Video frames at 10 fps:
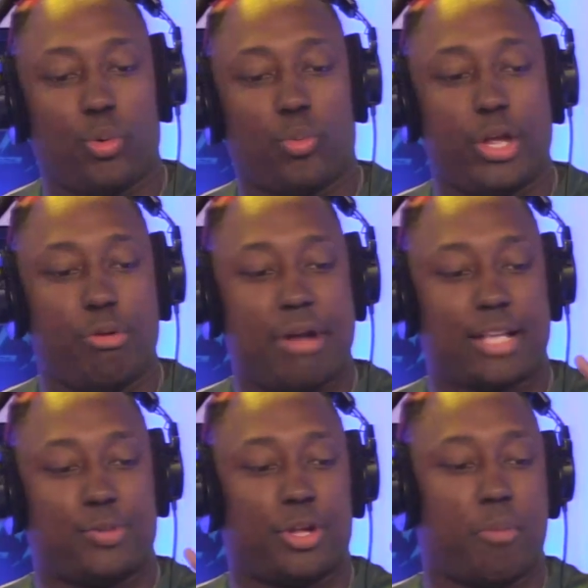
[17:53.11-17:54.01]

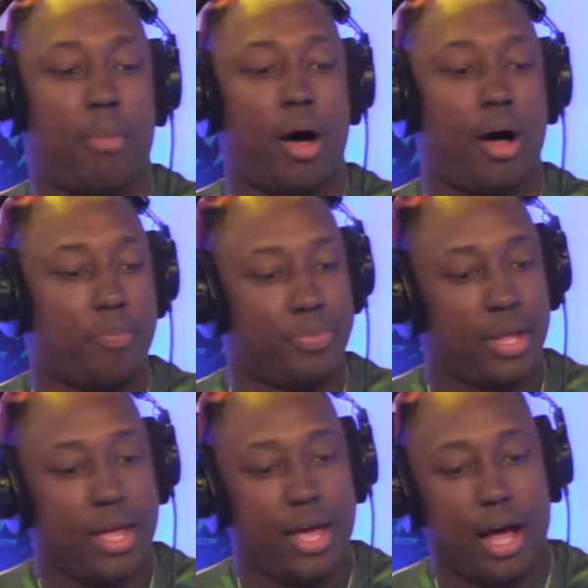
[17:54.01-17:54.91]
reunites with her mom.
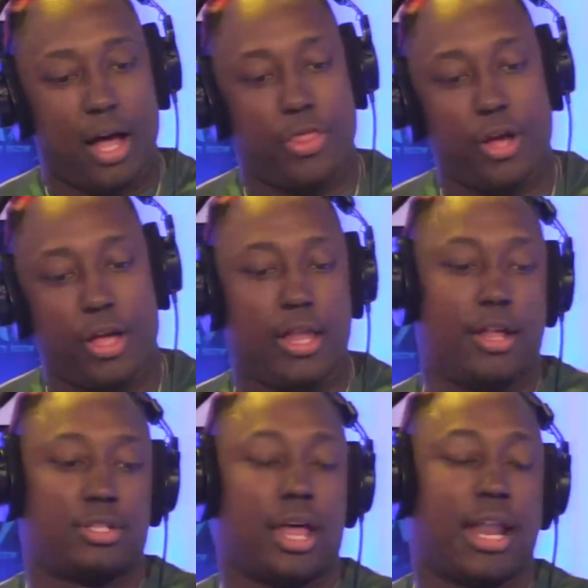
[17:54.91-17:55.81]

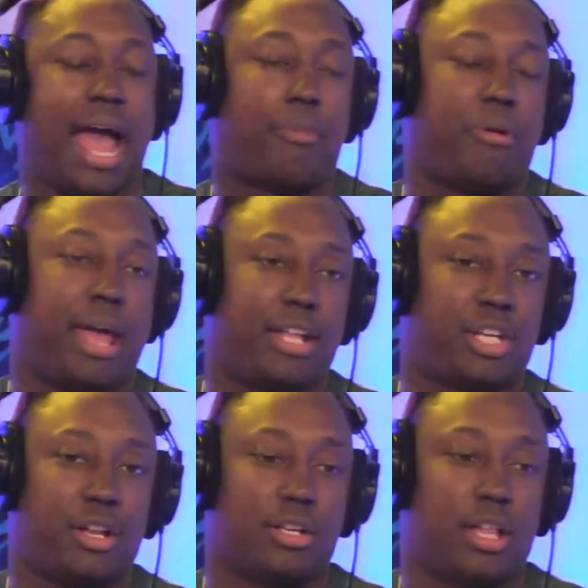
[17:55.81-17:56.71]
There's a lot of
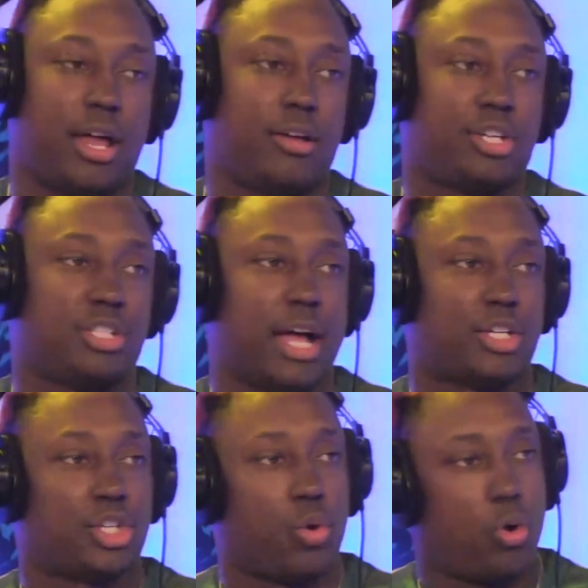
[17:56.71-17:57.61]
apprehension. There's a lot of, she's not
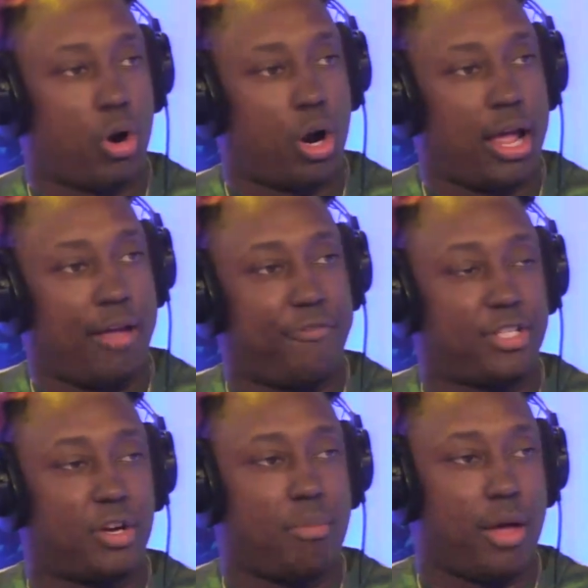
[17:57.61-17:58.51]
sure if
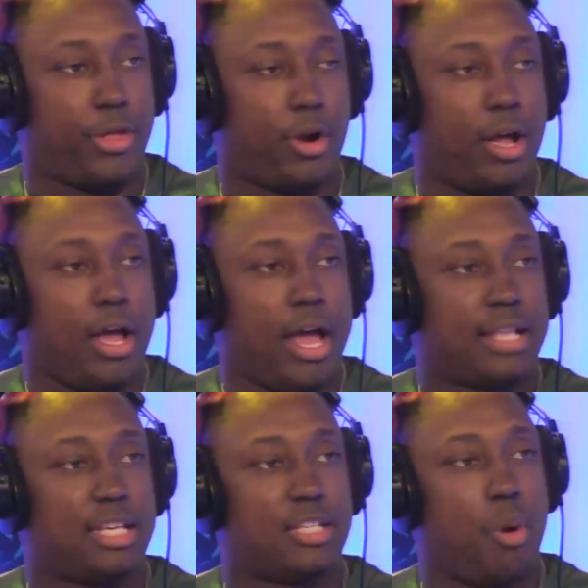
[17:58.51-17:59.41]
it's her mother.
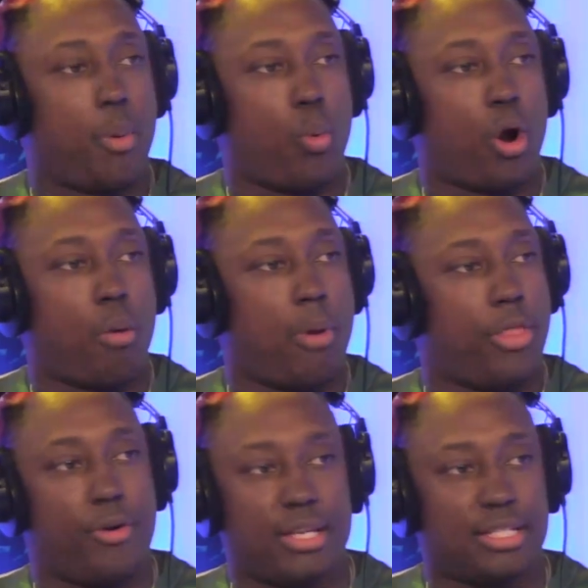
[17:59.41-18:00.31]
It's this moment where her
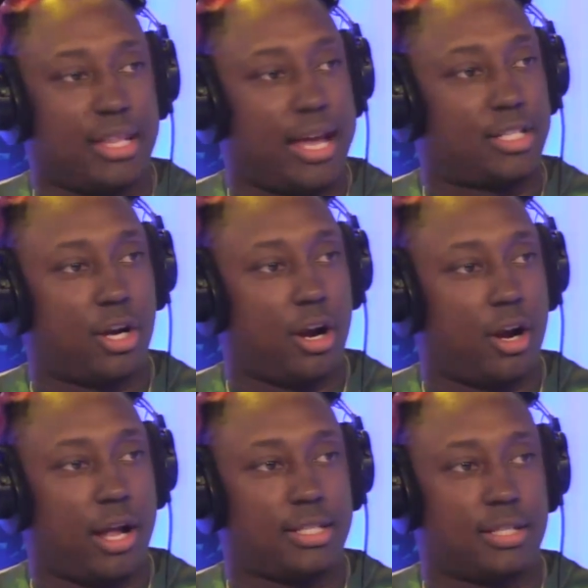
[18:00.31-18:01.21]
mother doesn't think it's
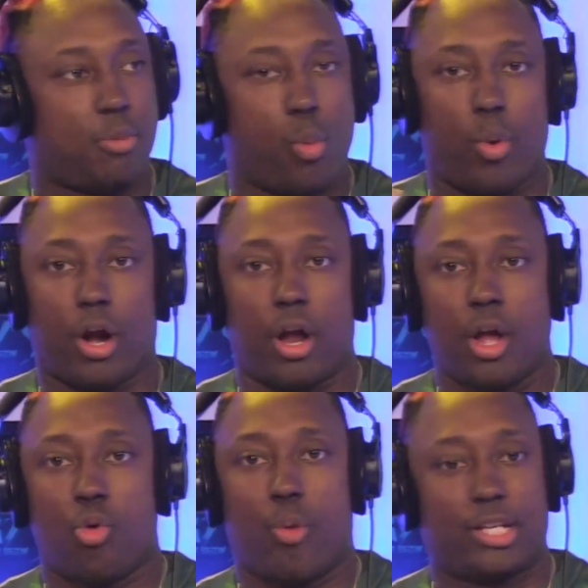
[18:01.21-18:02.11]
her. It's this moment where
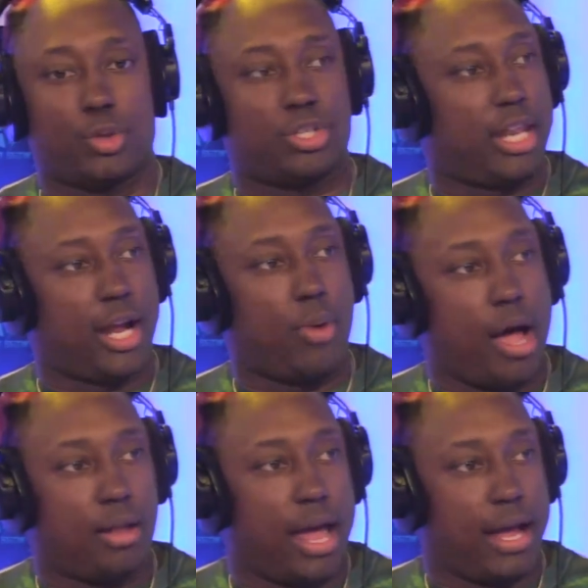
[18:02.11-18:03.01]
Rachel's sitting
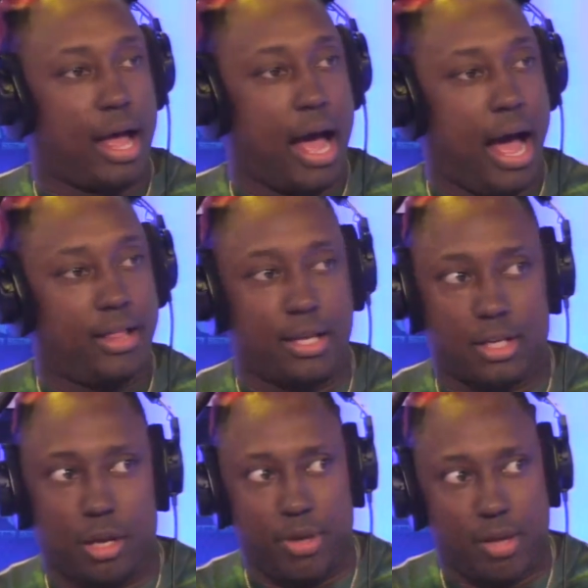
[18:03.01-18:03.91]
around like, this
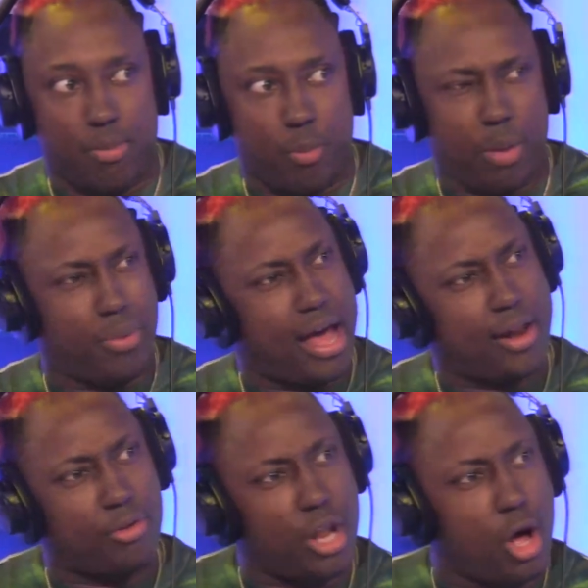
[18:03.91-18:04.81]
could moment, but I
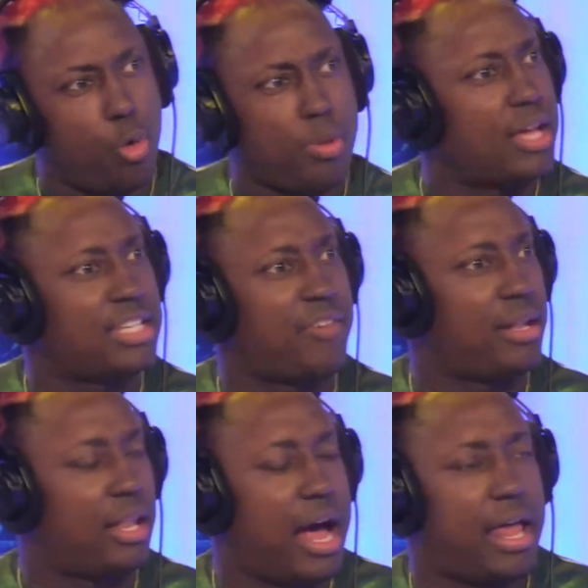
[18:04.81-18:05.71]
don't know, because I've
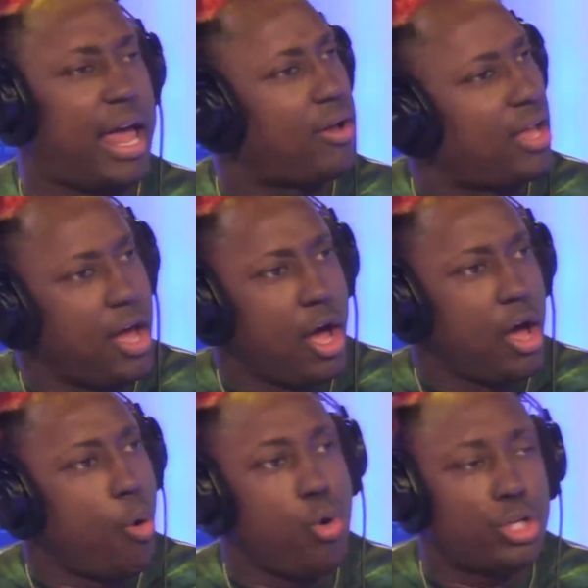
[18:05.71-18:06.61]
been like,
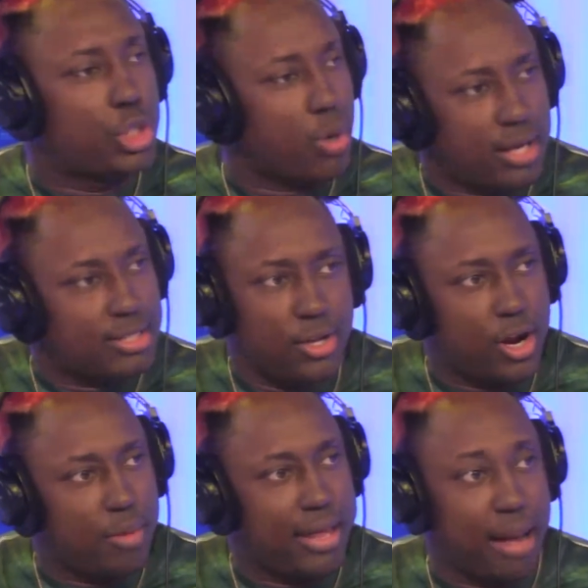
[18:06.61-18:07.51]
who to trust? You know
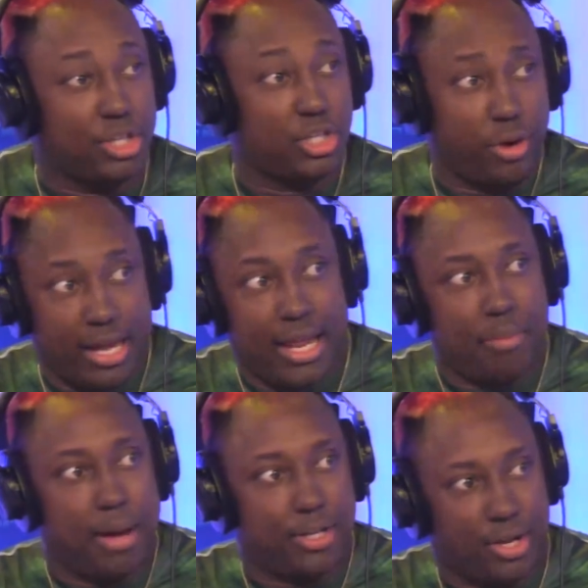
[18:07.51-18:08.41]
what I mean? I'm just starting to
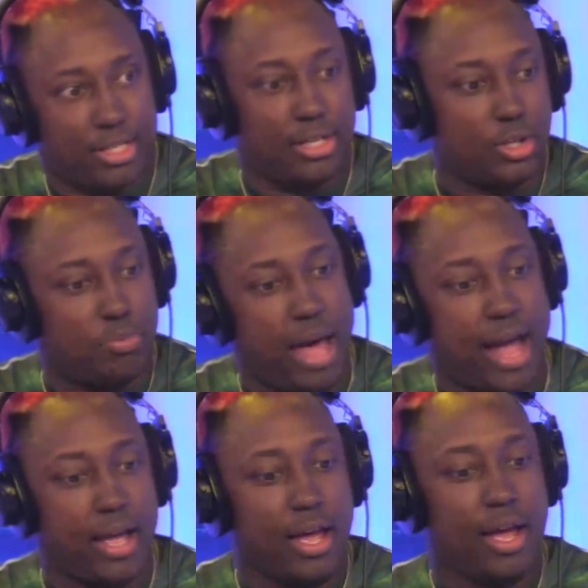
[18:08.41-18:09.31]
getting my trust issues
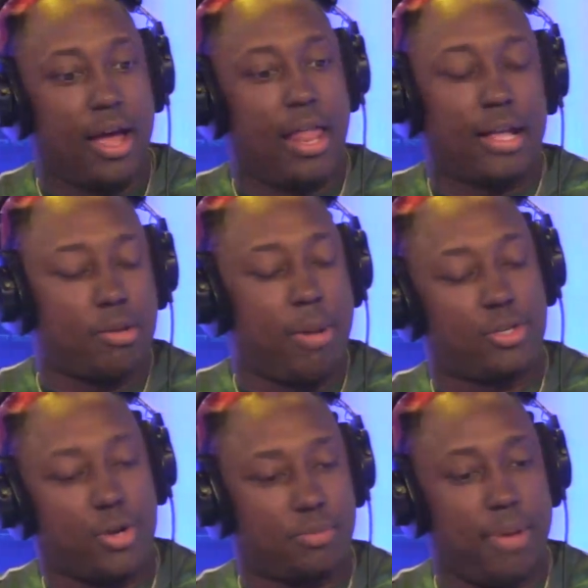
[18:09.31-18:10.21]
back, like my
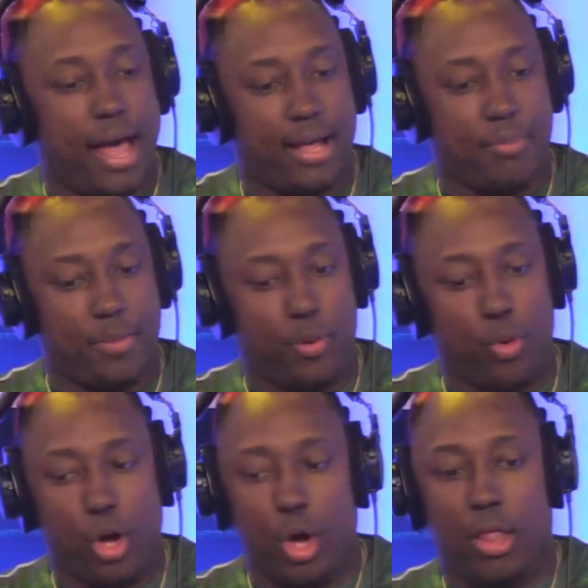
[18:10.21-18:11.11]
trust back in
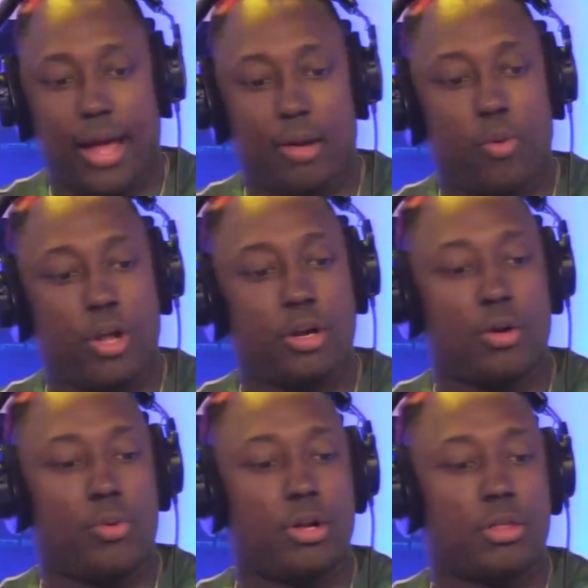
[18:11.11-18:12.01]
people. Like, what are
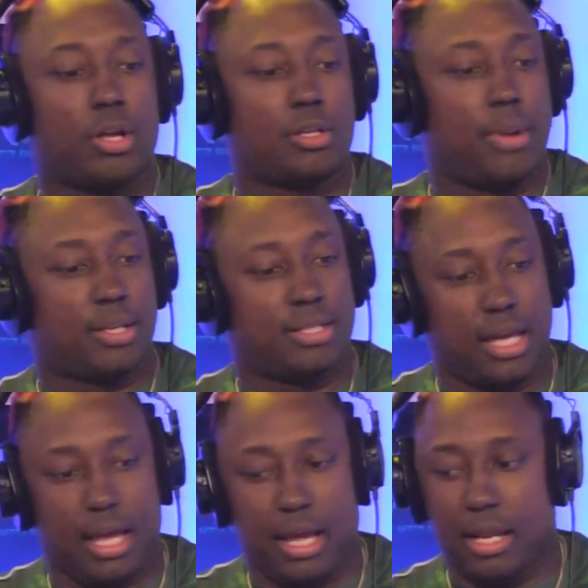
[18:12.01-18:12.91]
your thoughts about the
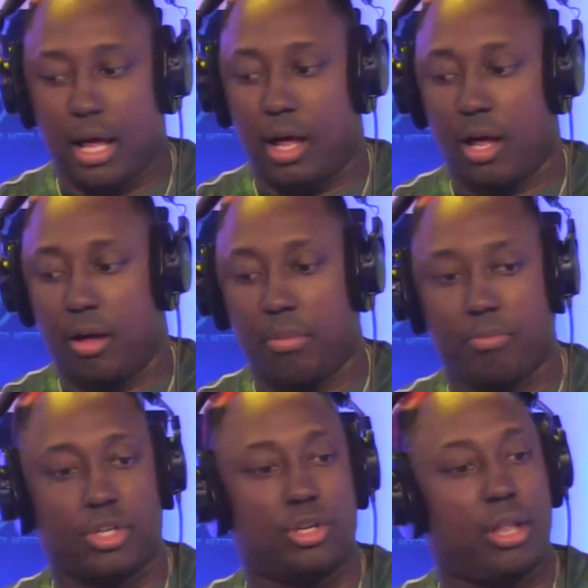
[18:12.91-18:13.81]
scene?
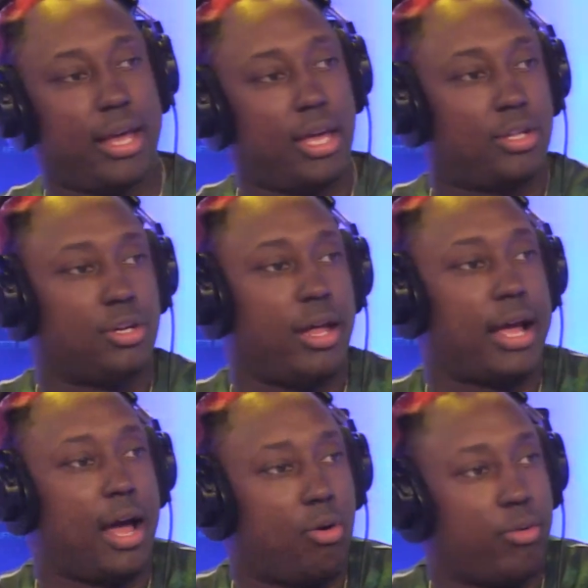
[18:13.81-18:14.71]
Did you like it? Did you
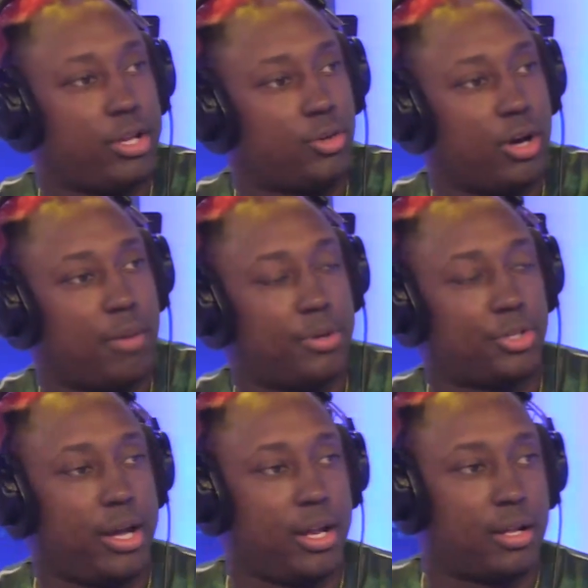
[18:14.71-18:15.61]
like how Rachel kind of
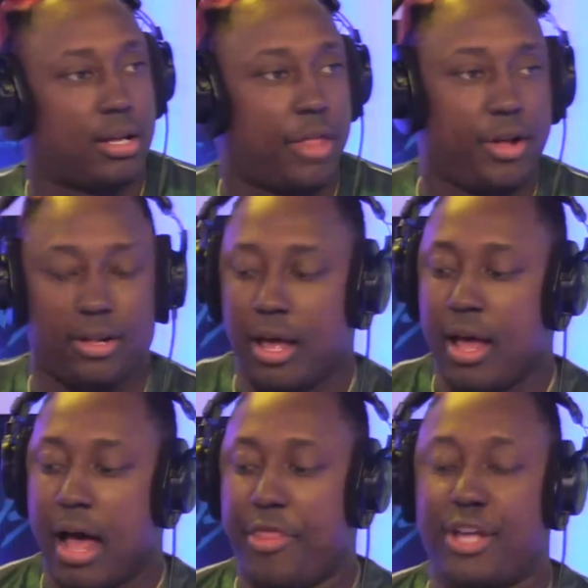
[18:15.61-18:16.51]
portrayed it? I
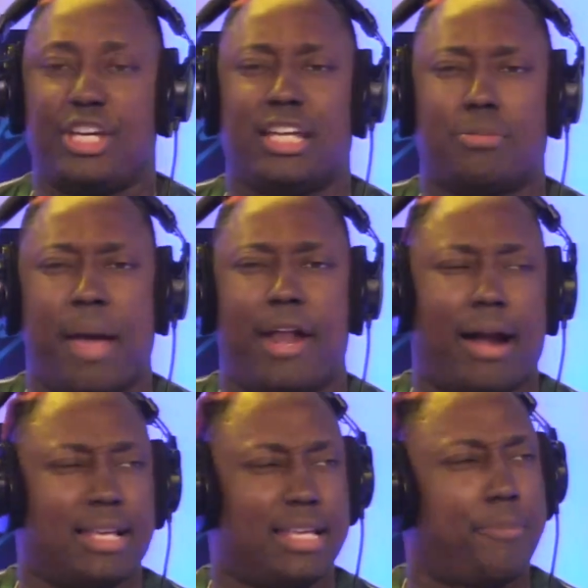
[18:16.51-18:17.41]
think she gets
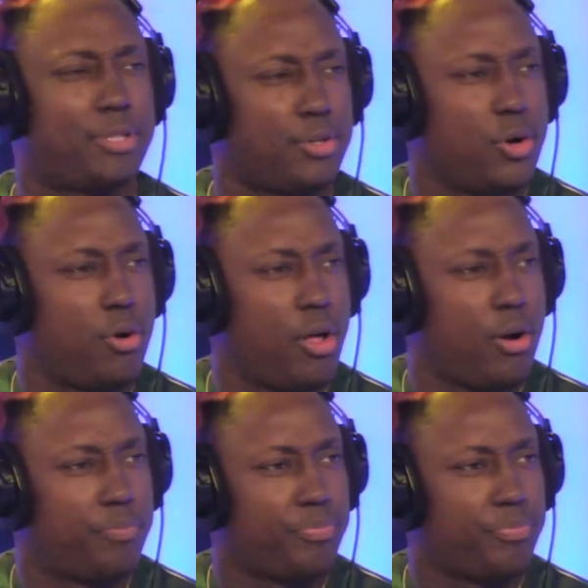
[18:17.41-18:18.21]
better as the episodes go along.